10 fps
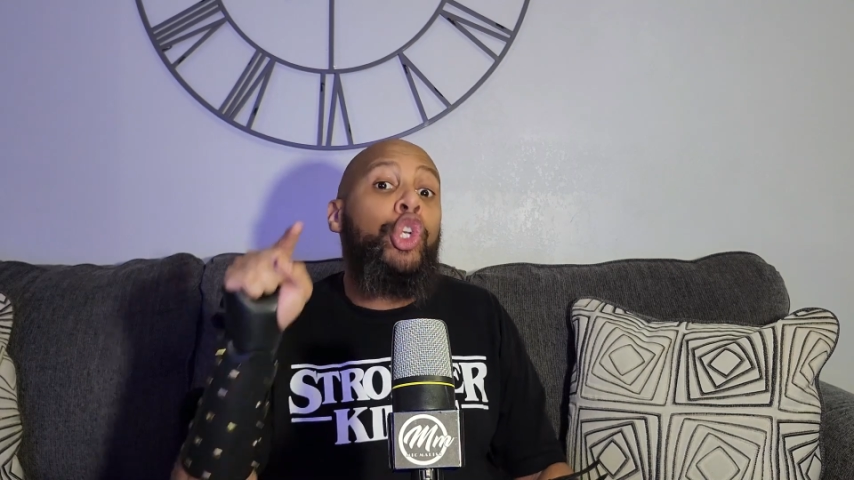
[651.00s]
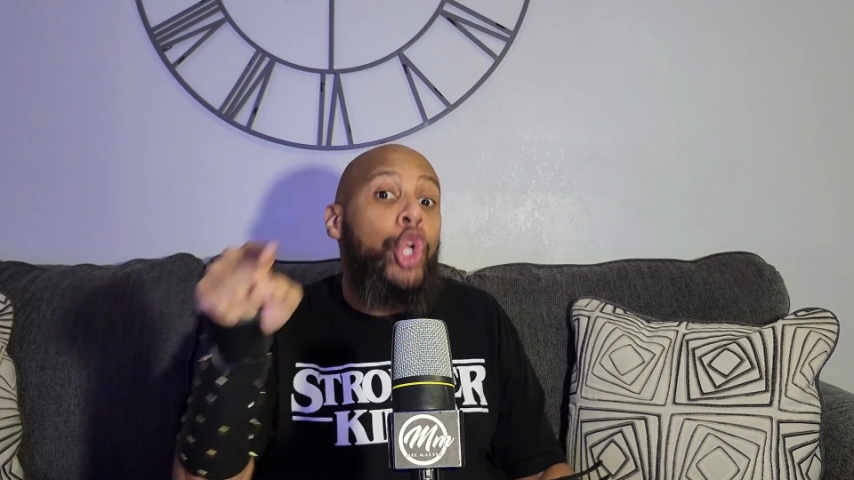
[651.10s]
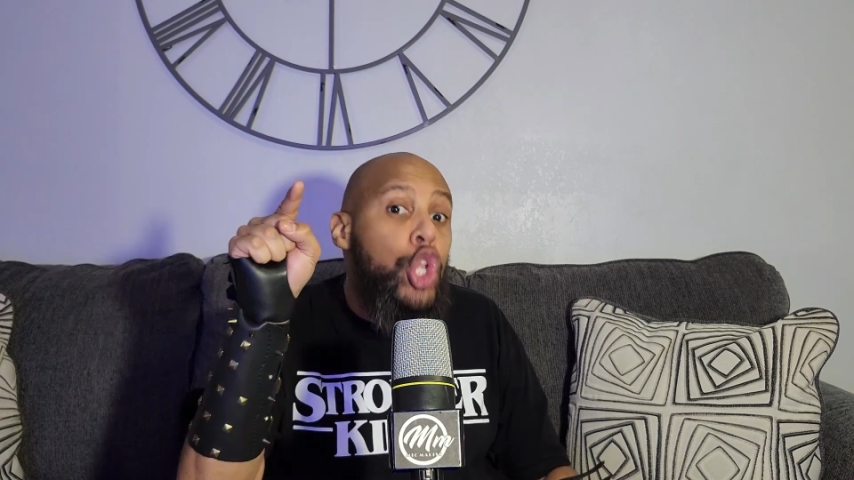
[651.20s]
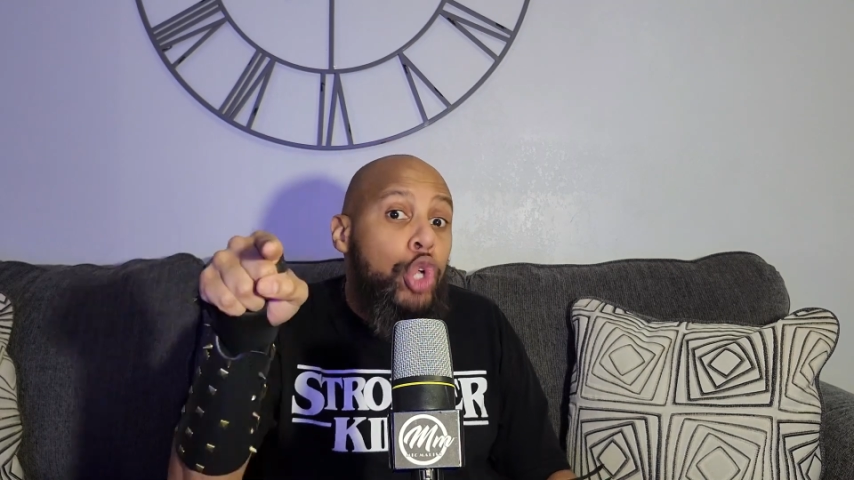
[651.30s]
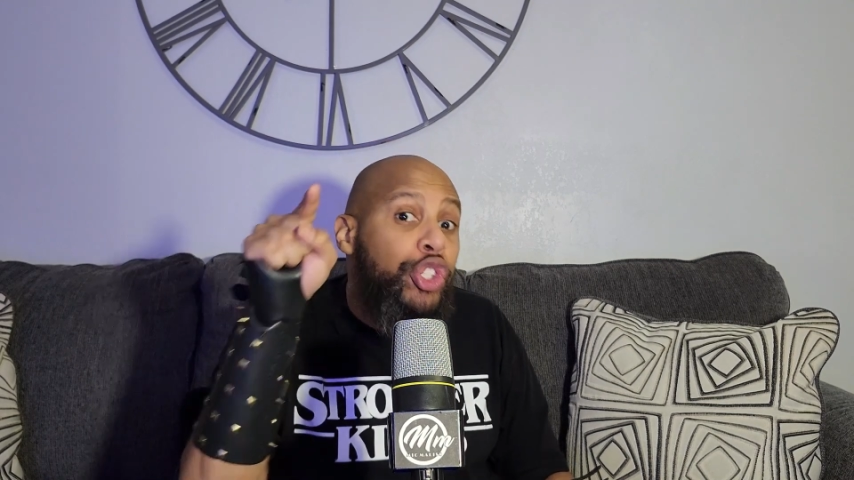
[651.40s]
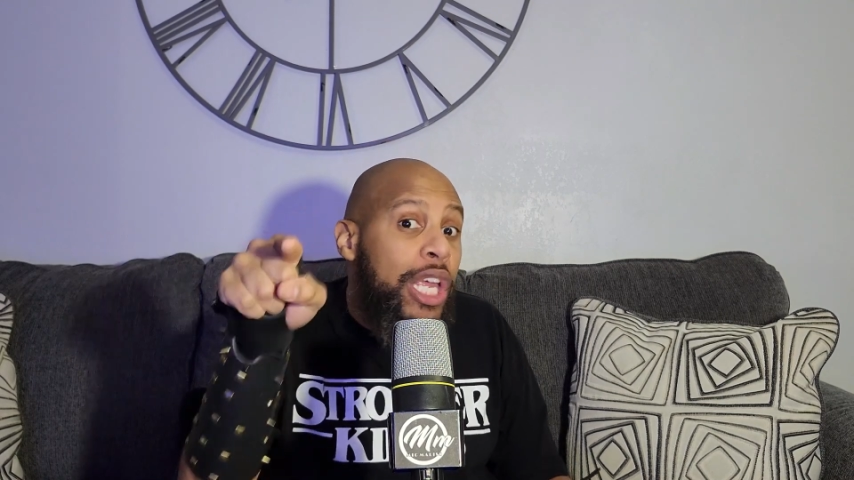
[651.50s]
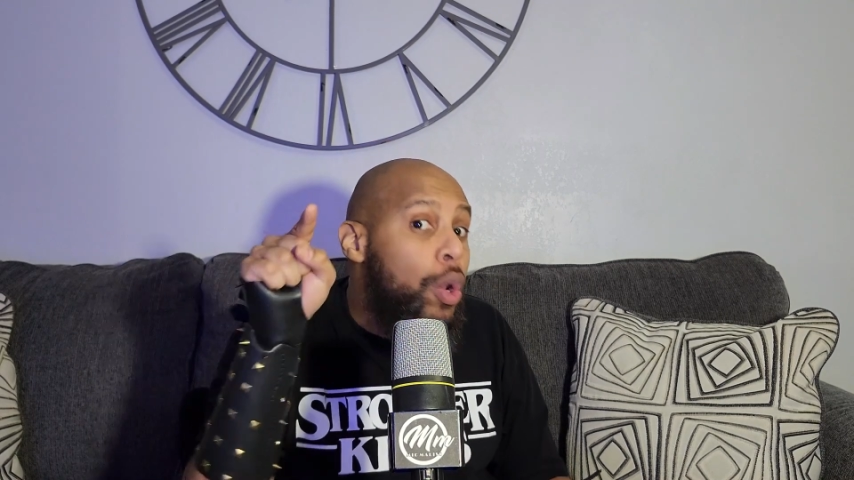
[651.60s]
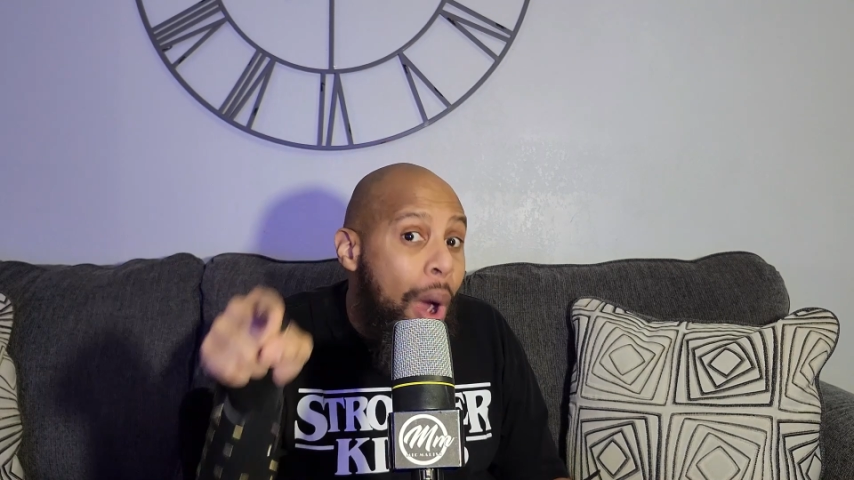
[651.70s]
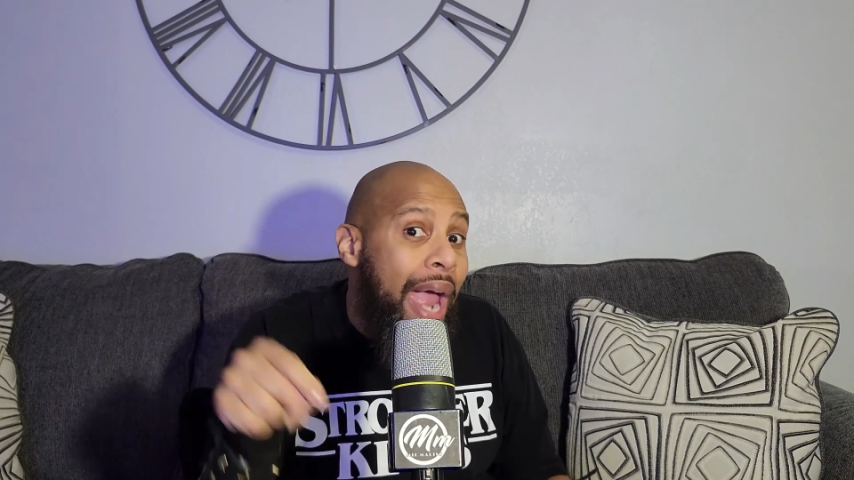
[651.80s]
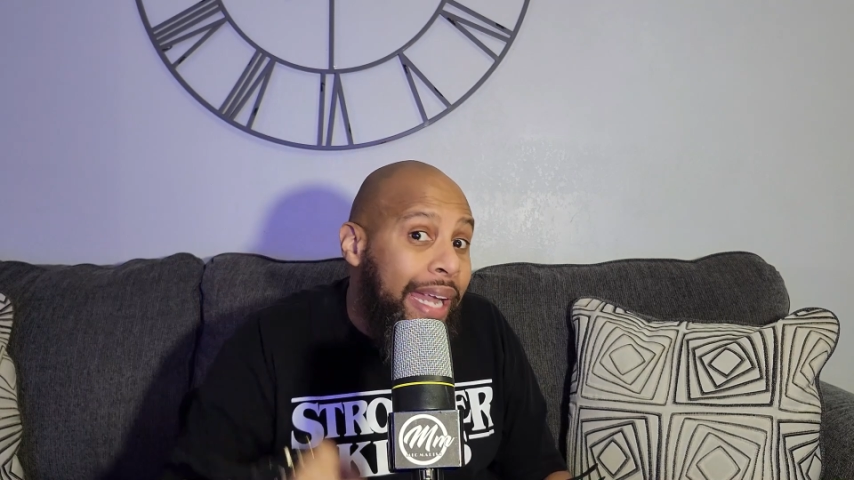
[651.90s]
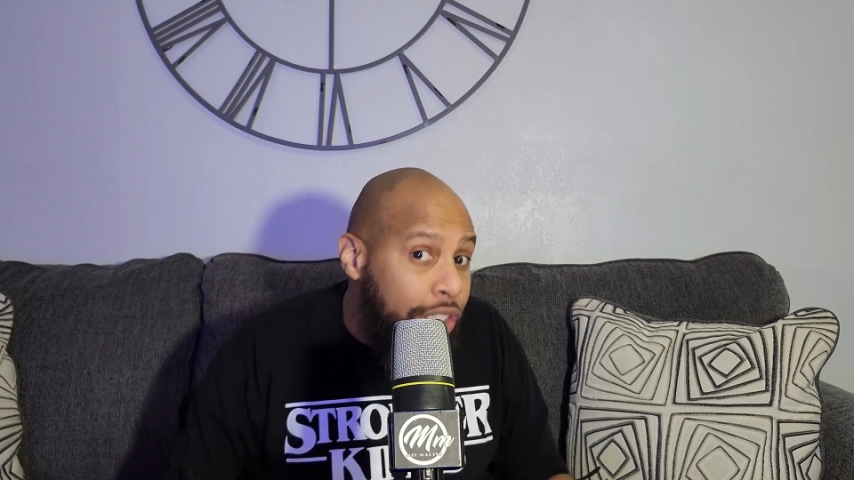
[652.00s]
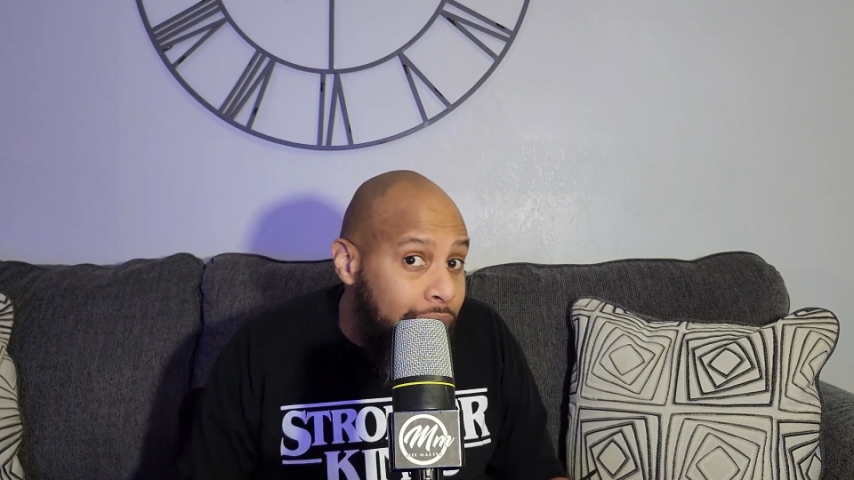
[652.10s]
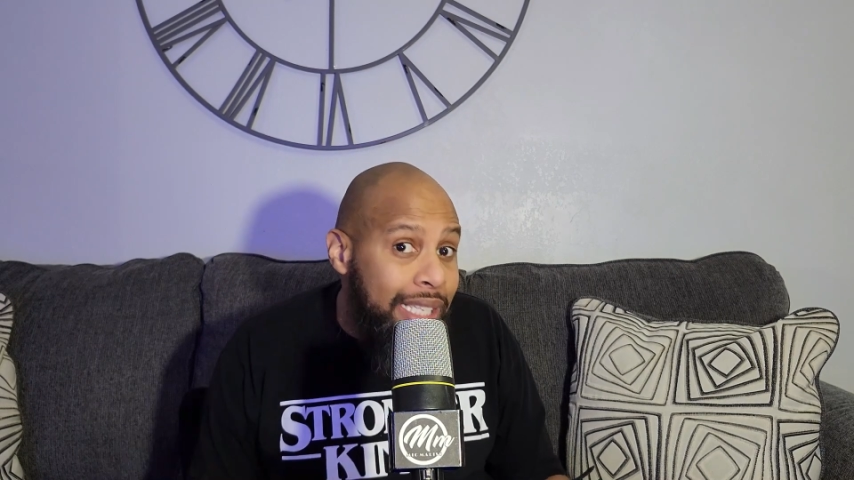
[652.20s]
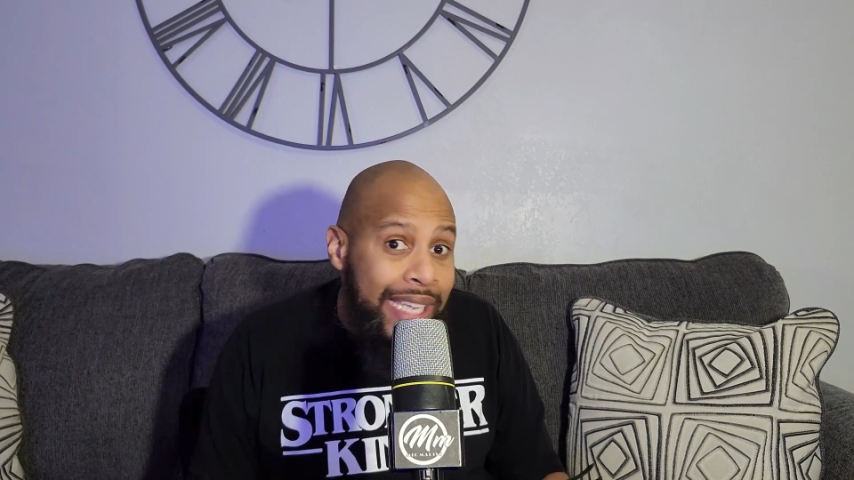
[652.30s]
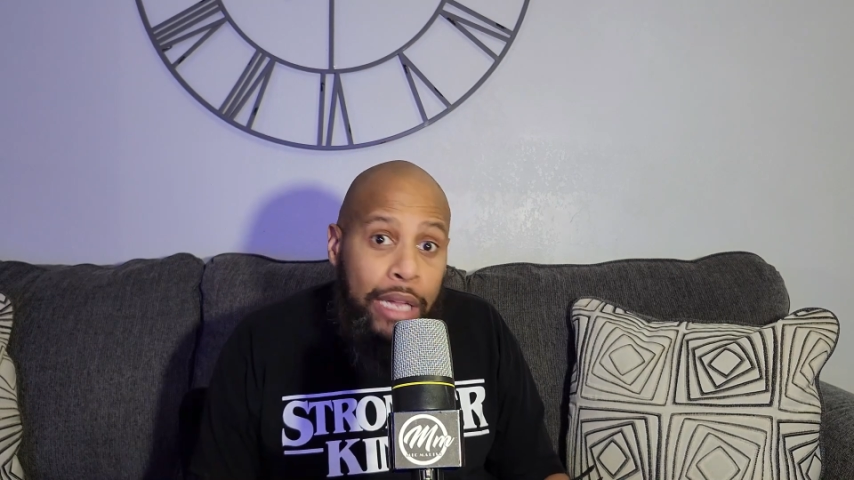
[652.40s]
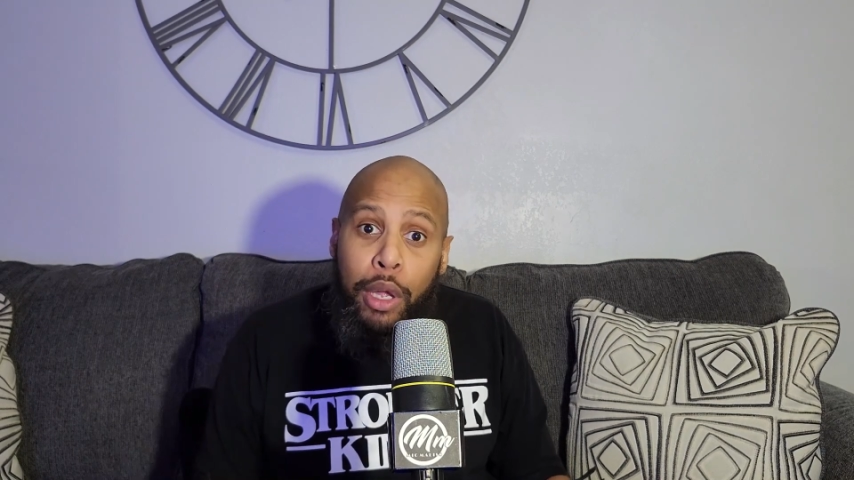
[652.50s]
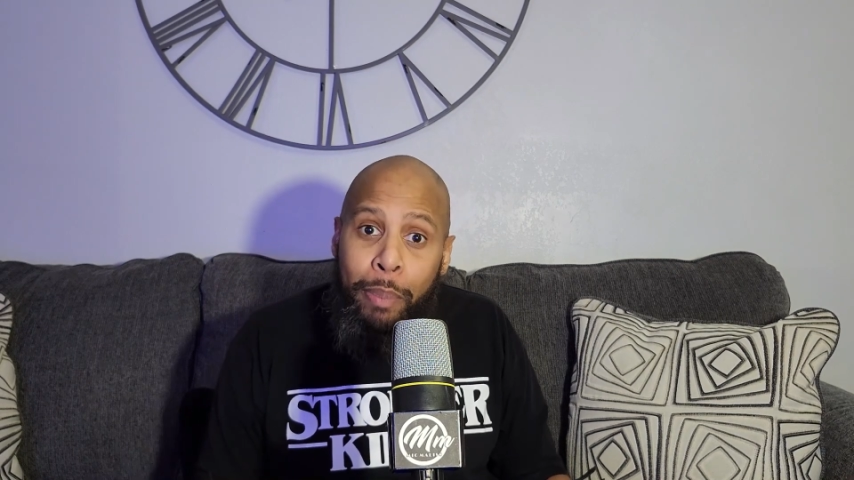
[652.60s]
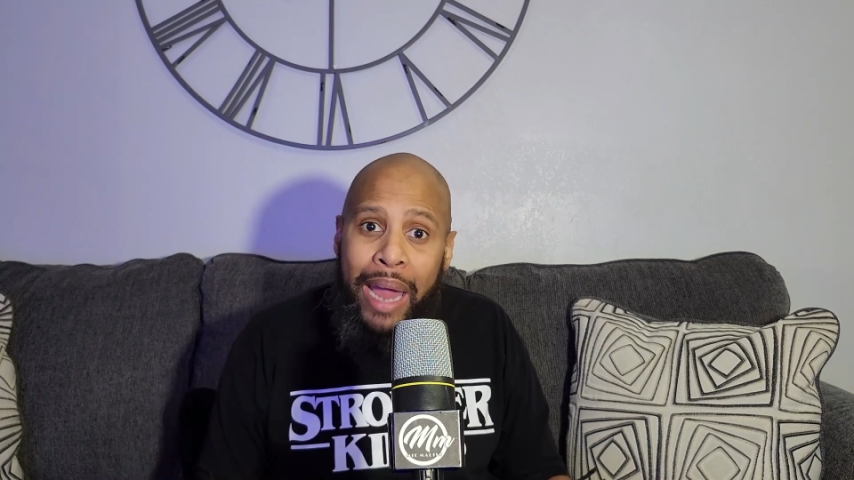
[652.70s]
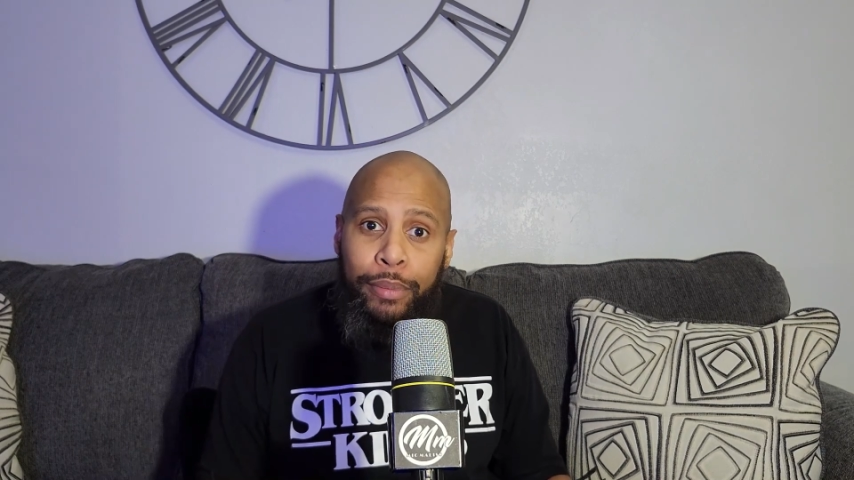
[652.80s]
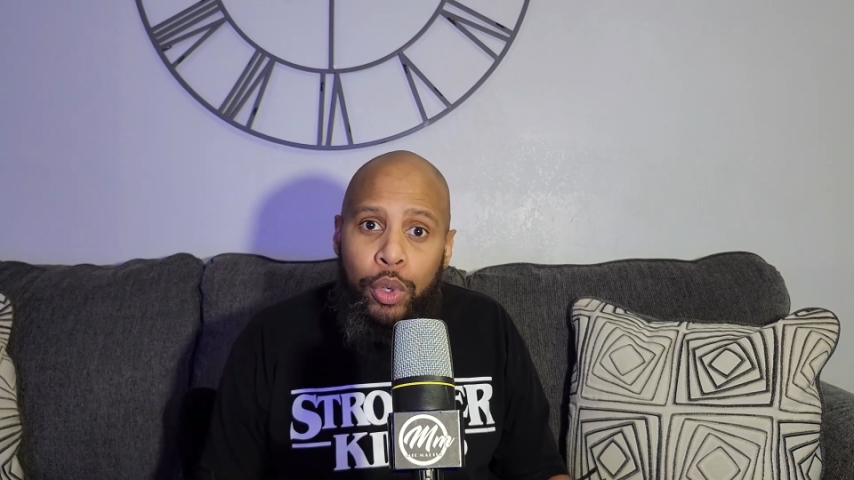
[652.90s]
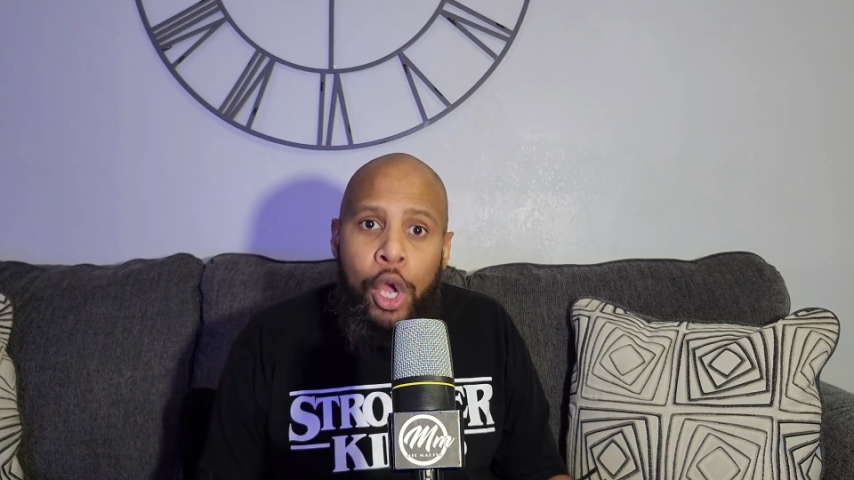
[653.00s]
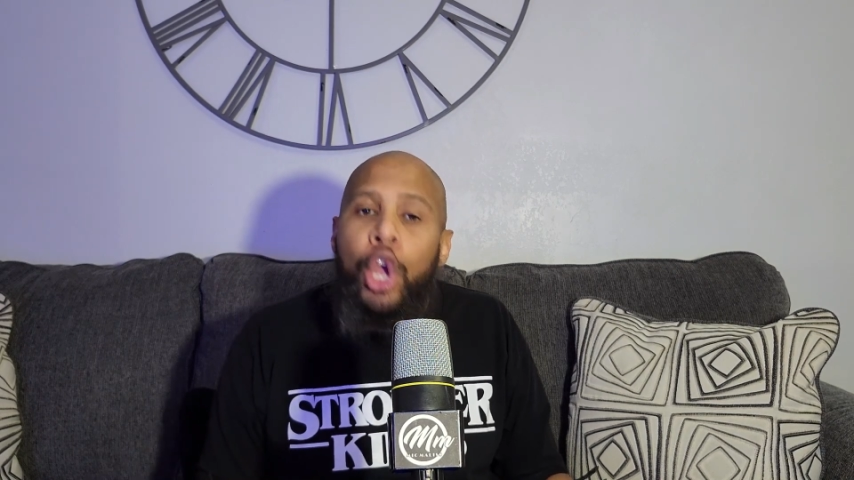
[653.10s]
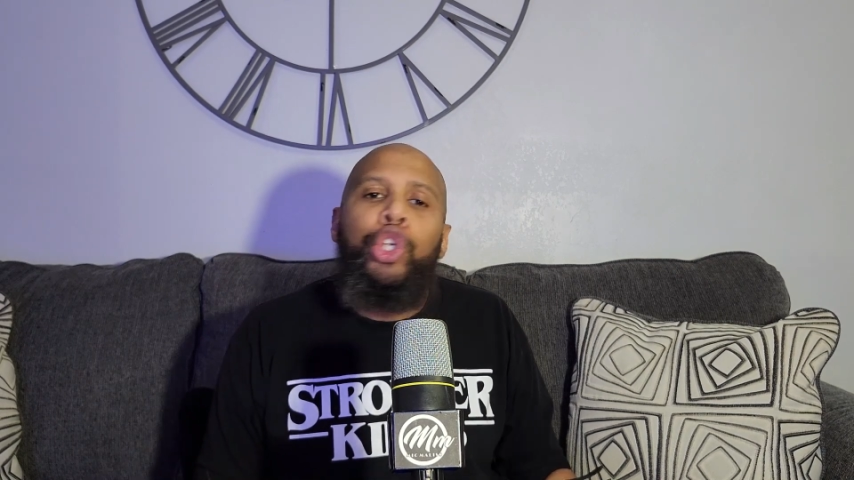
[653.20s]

Do you see why they took this out the Bible?